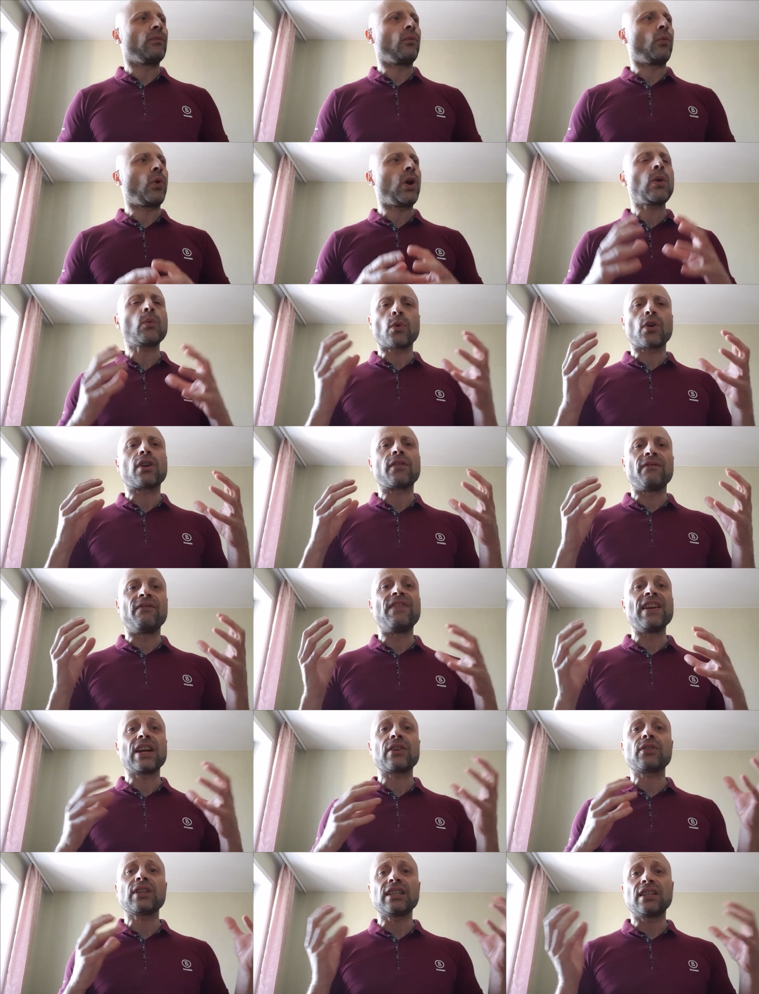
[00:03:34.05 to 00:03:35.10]
we were
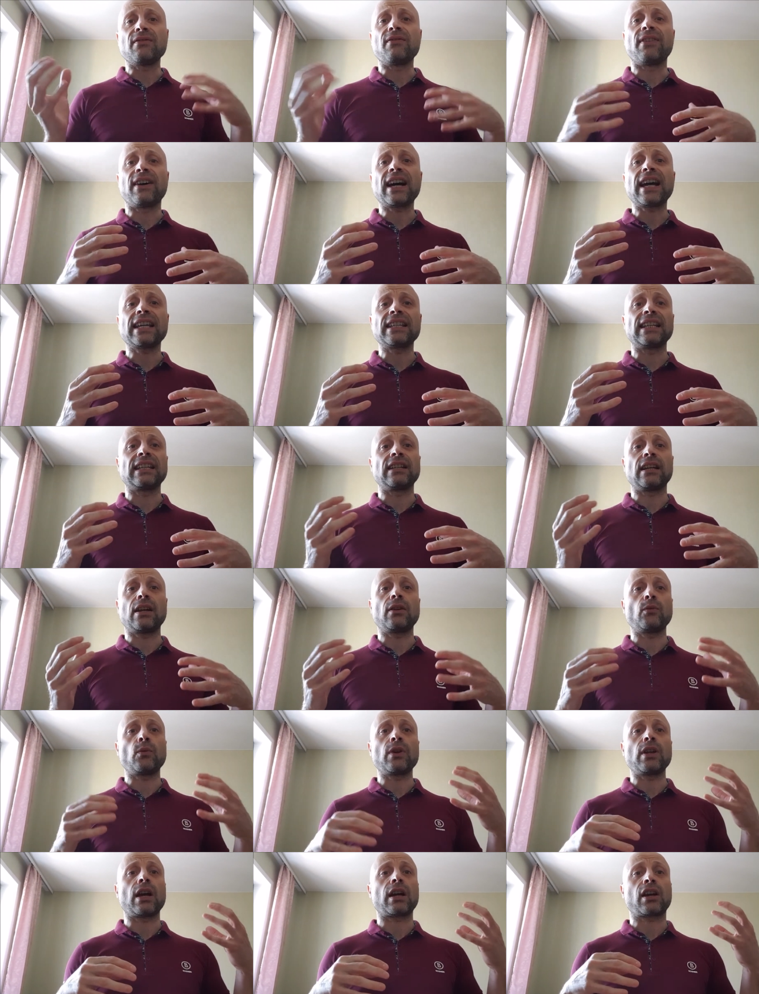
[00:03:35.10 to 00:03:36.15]
very divided, and
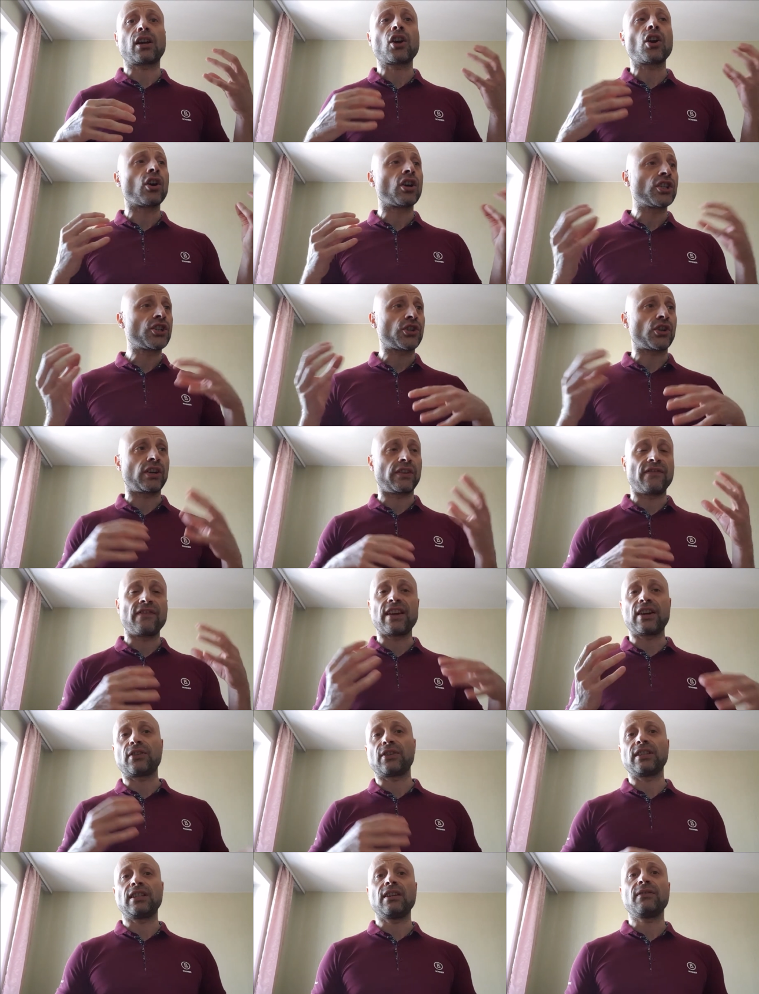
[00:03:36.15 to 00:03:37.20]
we are culturally
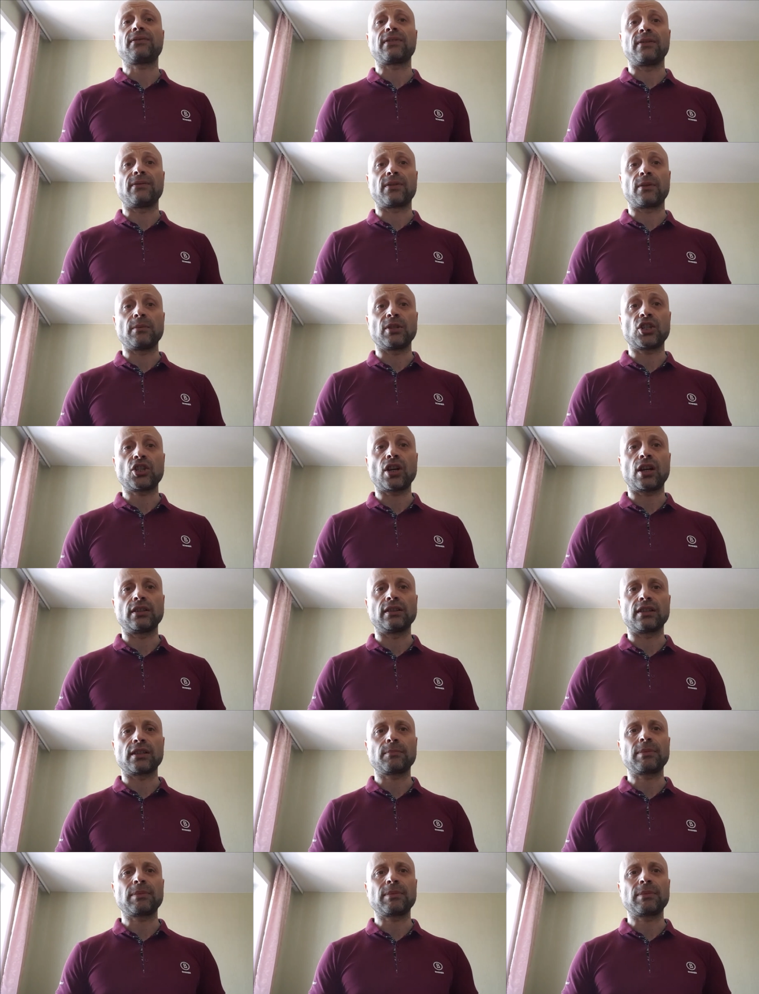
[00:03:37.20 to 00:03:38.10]
very different from each other.